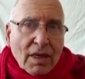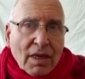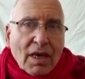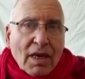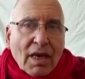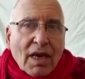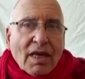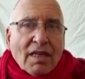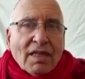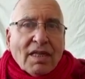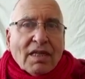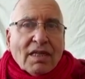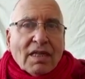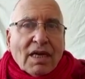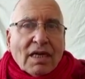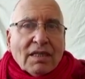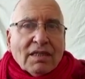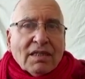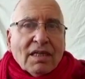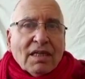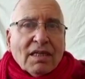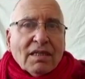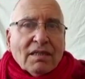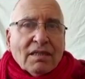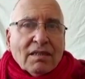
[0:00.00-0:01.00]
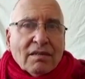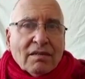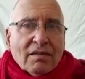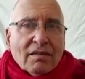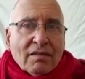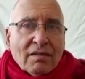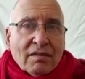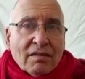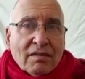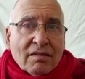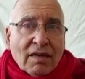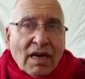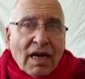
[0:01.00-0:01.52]
And then the other end is
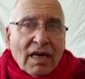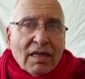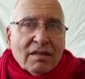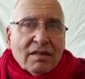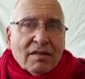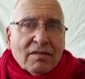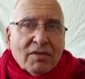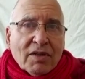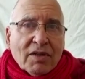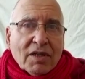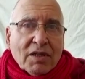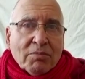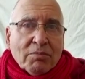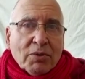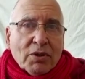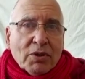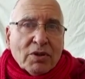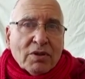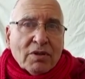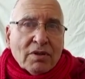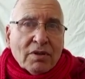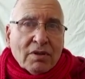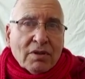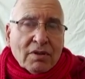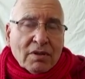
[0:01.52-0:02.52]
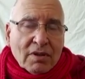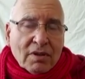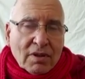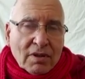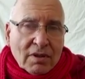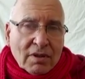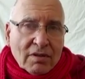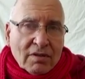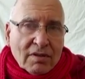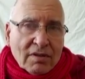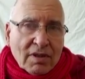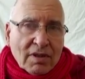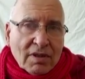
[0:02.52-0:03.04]
that art is very important in
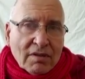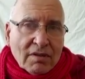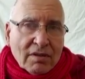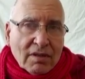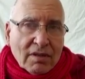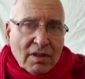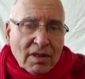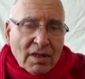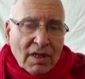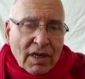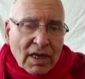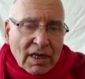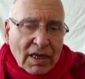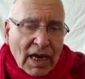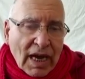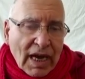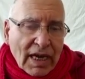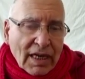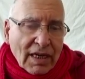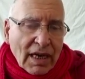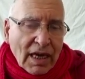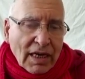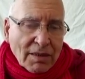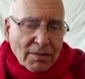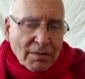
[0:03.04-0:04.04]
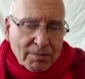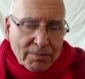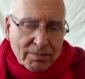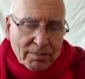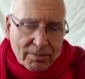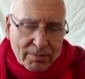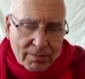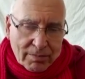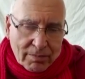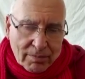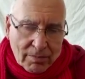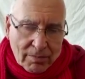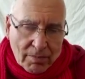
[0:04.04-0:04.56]
a sense. Like I
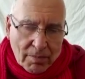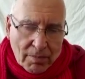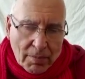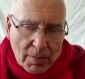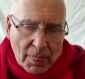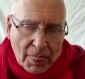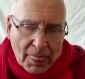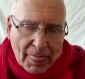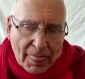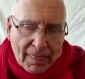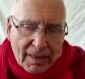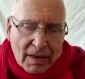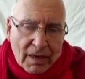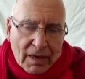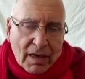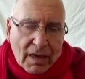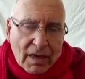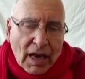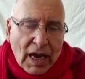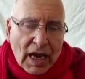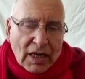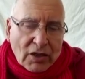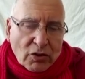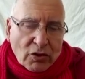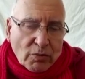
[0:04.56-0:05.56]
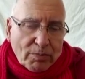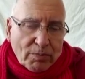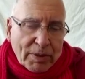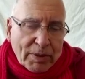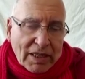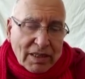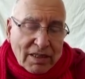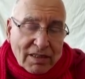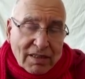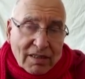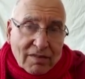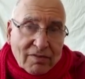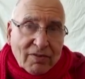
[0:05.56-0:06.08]
do paint
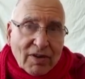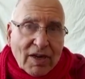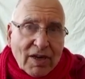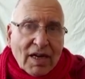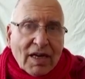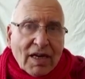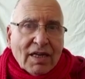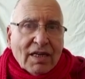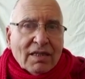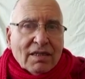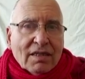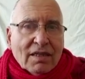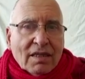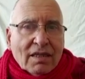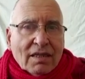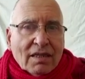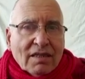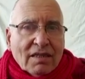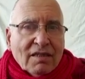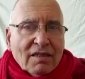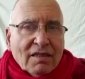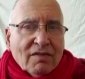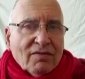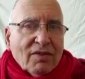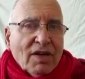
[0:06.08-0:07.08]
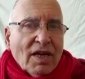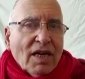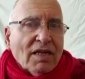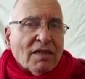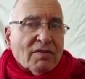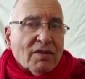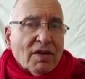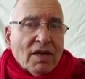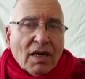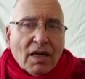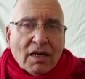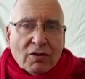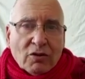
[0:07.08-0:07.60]
this valley, and this valley is
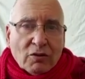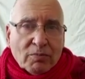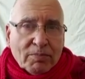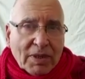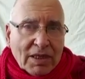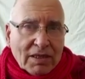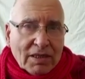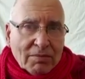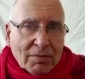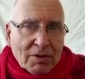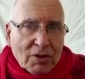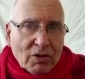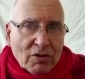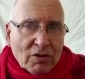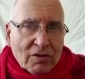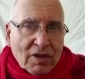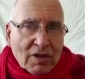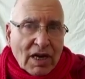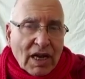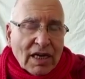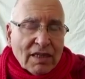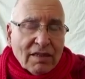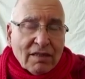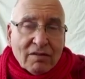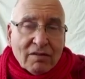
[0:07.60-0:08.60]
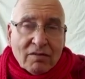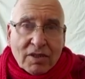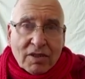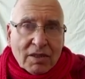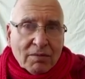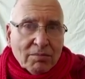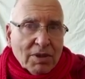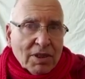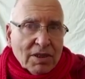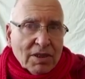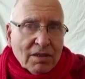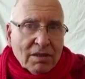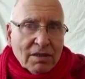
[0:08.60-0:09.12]
very hard to paint because the light is very
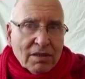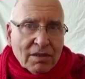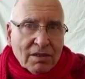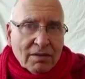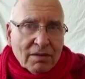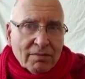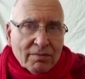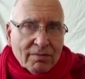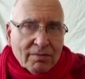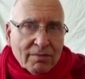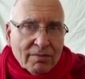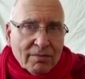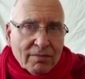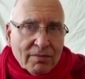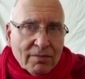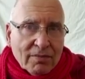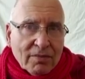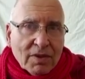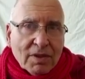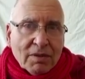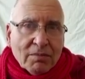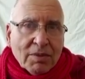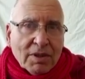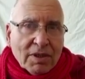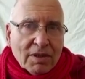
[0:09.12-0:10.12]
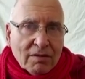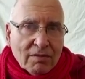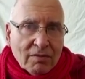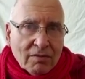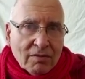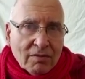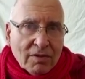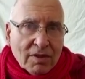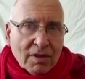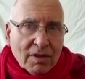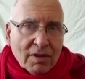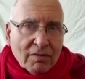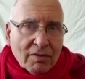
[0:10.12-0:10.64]
bad here, very bad,
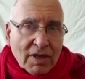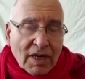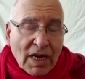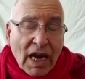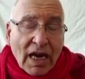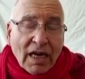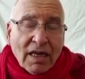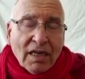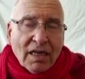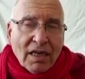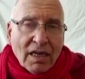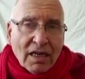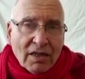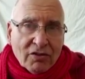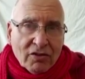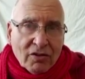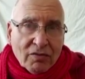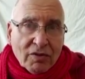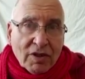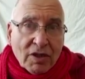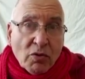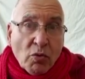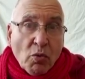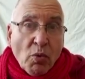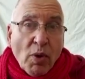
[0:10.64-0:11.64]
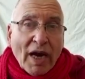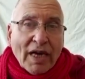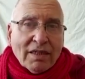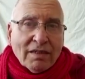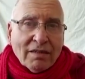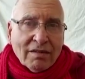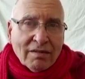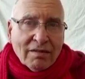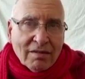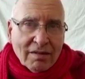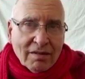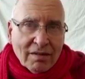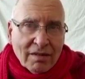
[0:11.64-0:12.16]
very ugly actually, very
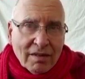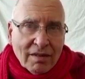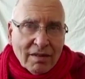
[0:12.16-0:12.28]
white,